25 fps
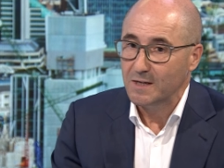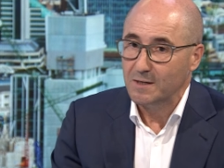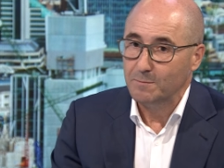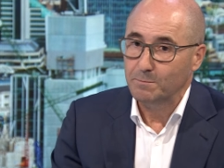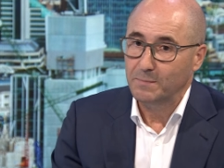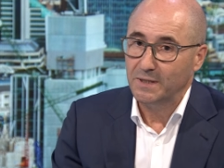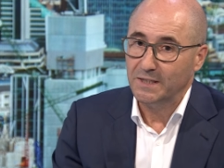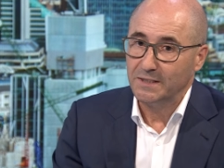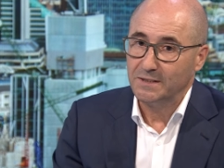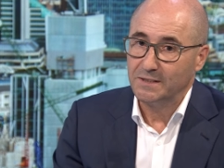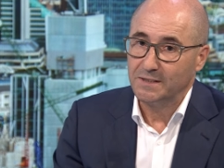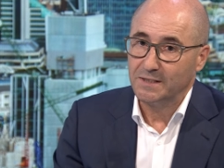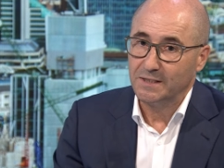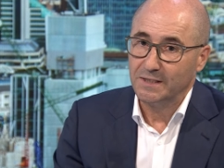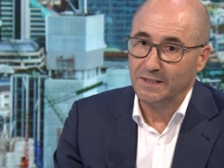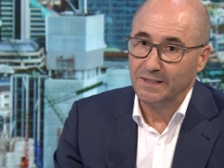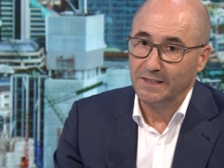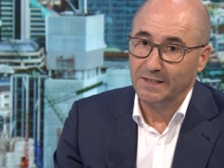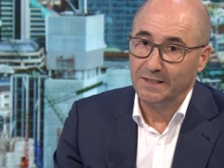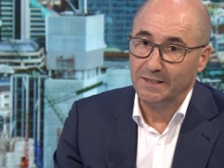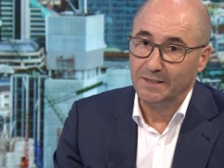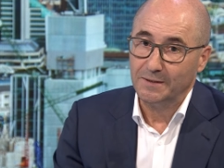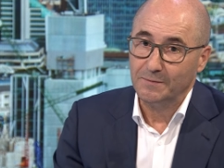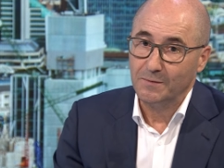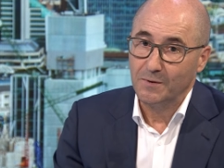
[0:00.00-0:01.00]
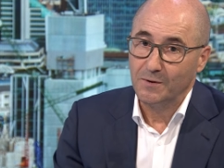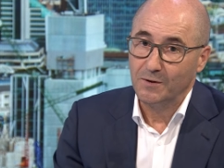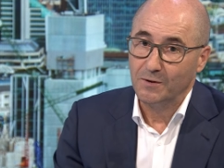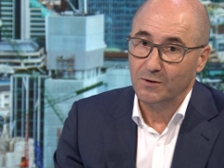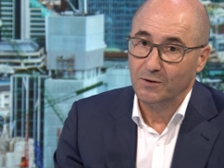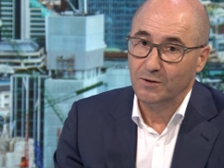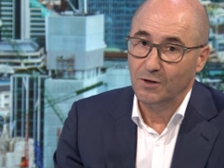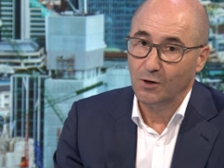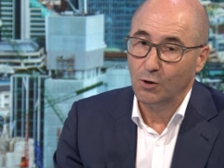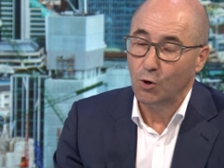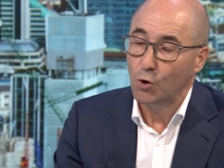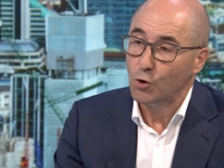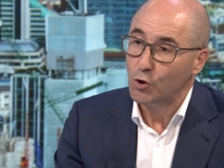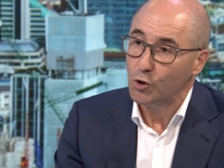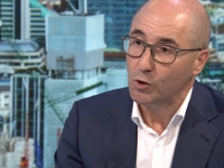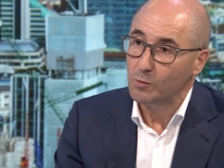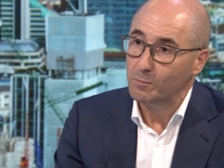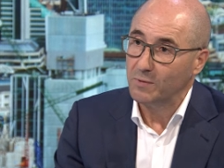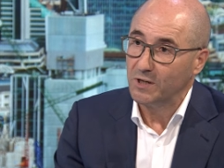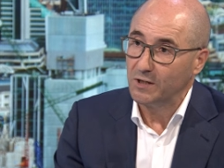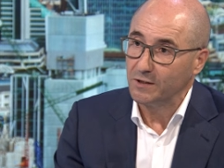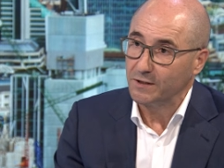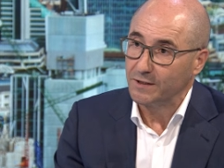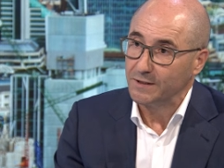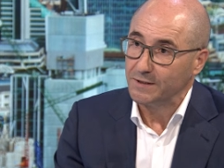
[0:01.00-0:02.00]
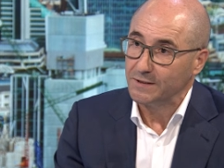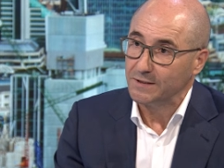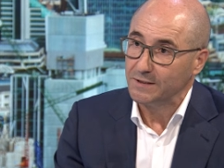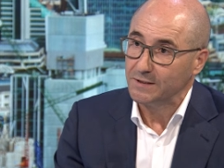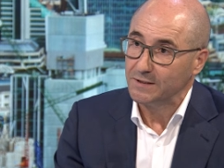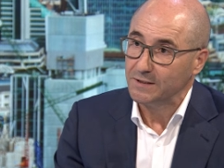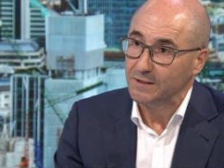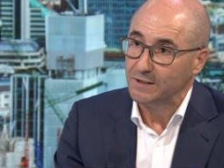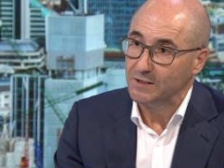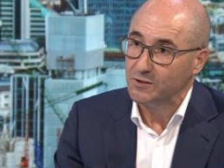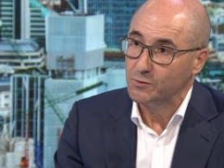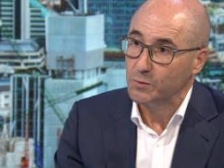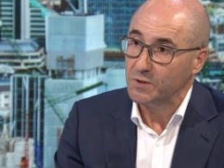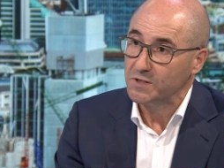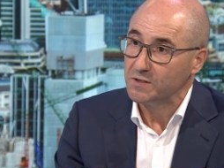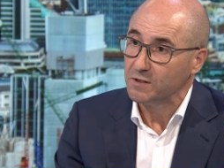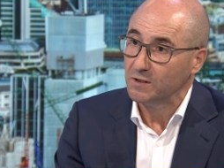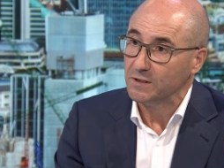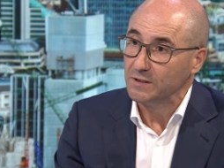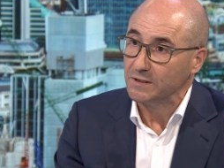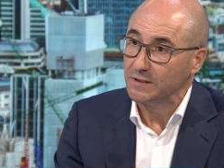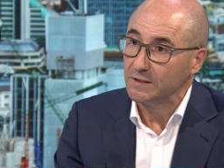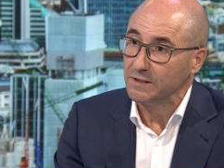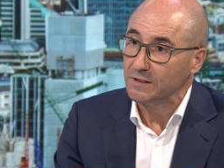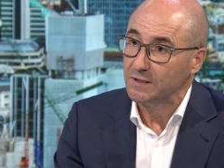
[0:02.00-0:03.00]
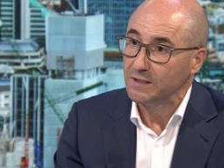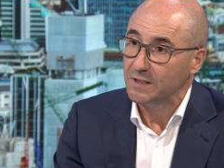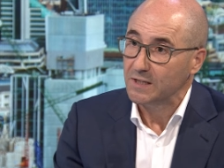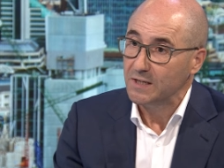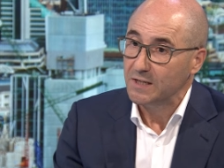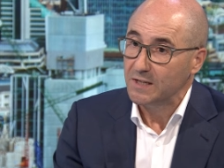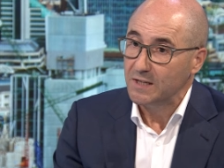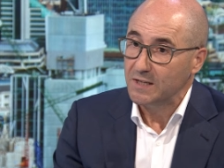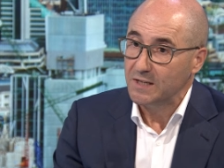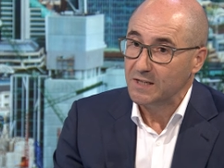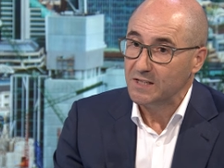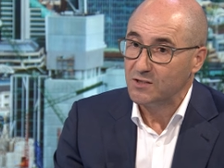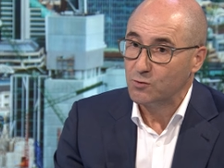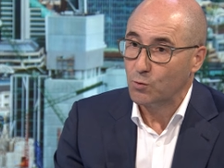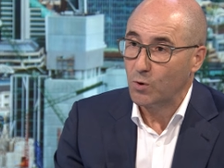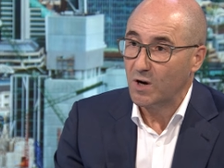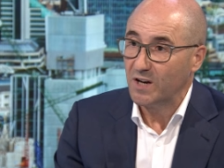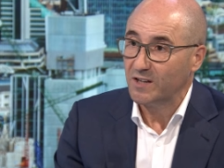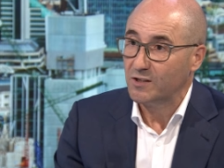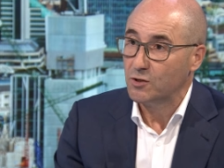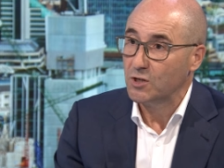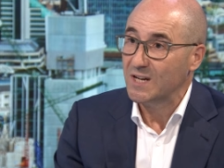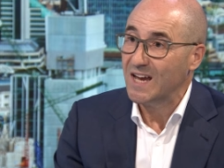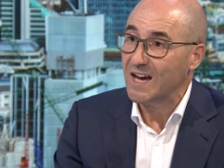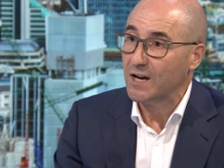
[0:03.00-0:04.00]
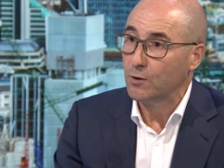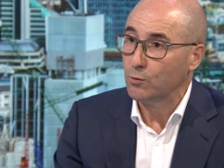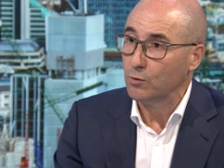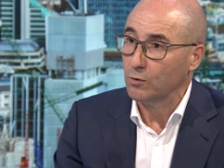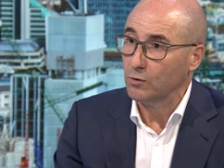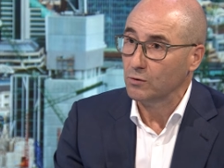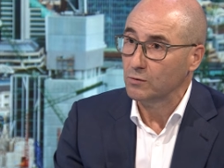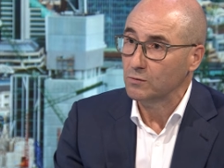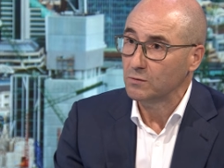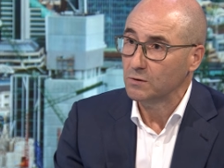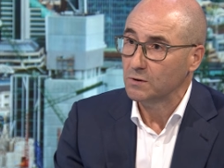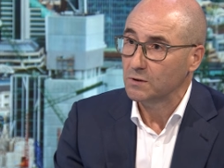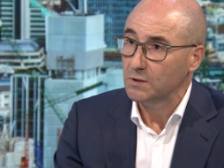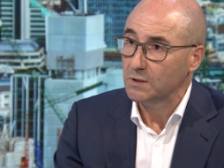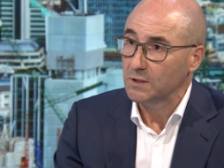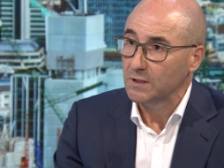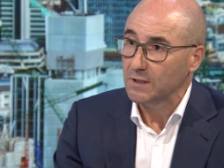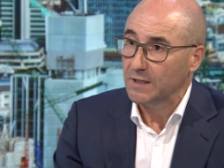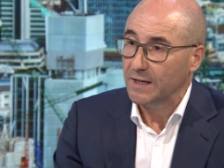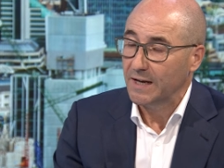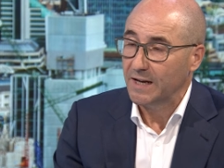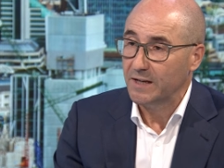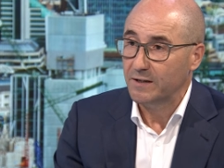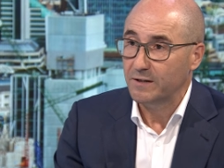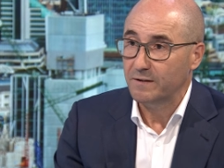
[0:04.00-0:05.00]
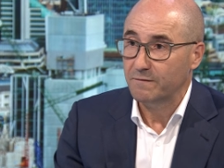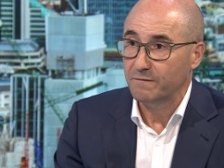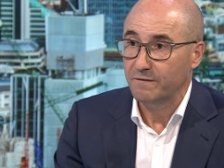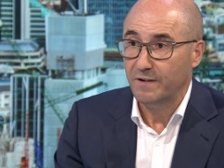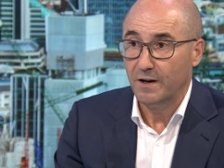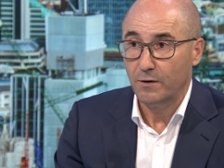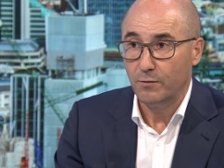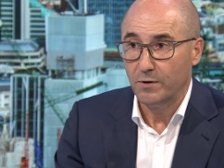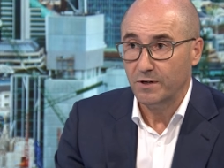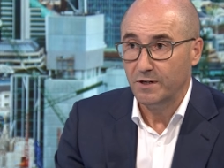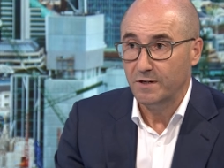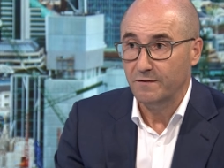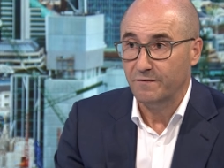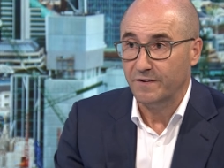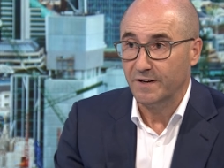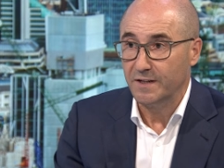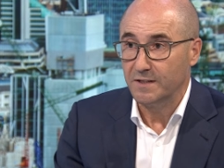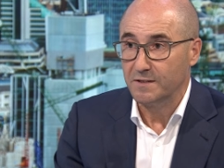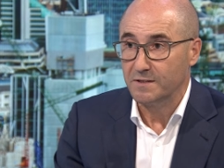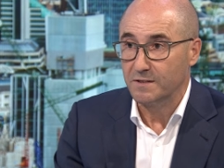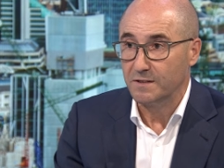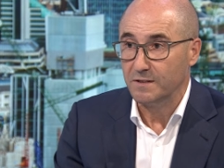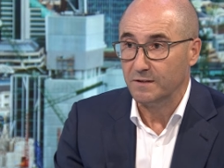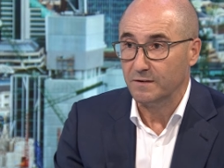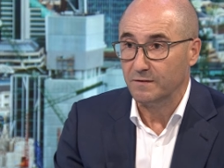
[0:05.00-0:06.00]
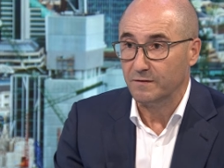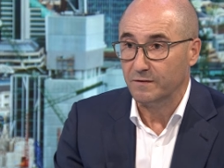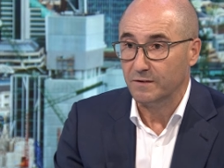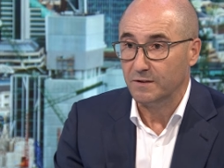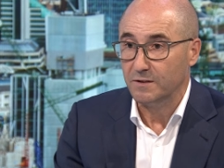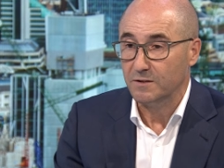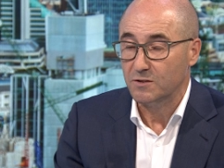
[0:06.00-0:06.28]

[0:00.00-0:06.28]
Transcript: But uh, the local market in Switzerland is quite narrow and very defensive.